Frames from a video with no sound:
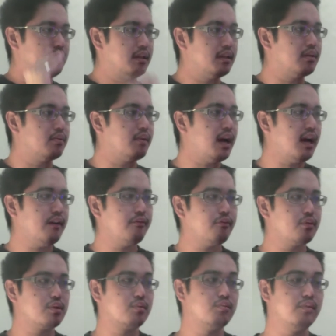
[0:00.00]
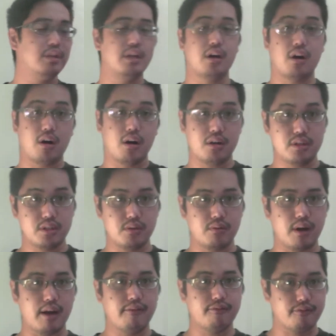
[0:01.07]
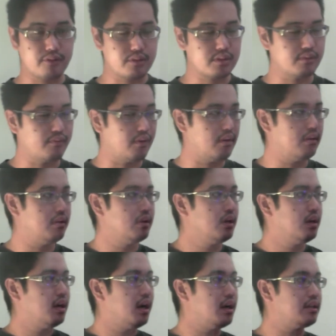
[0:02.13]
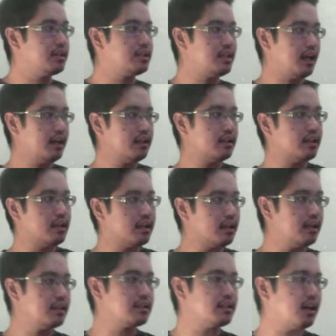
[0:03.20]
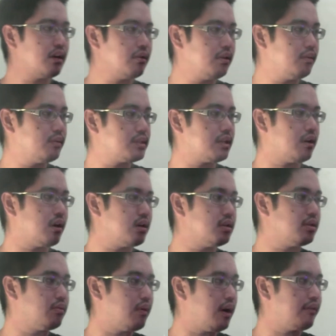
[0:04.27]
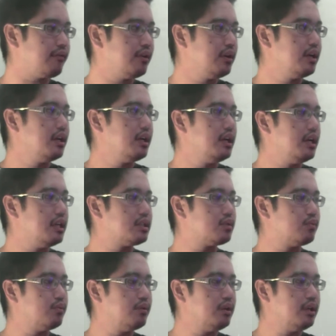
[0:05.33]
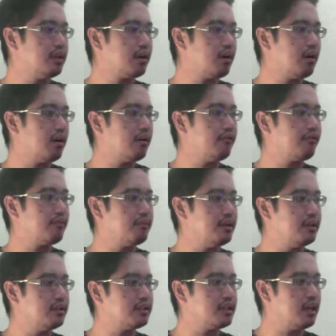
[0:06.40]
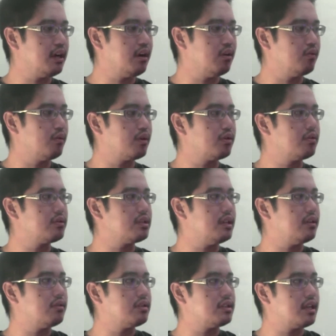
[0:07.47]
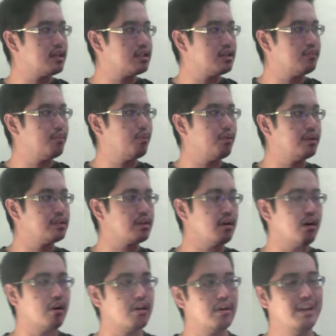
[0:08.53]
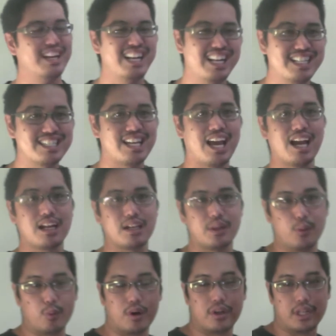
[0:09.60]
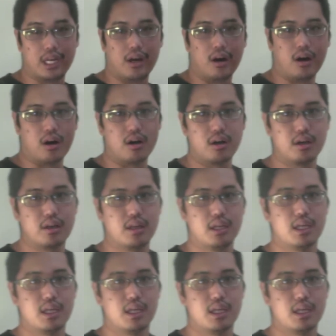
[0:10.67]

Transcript: the graph was really hard to graph, first of all. The second thing is, not only was it hard to graph, it's really hard for me to tell where those intersection points are, exactly where they are.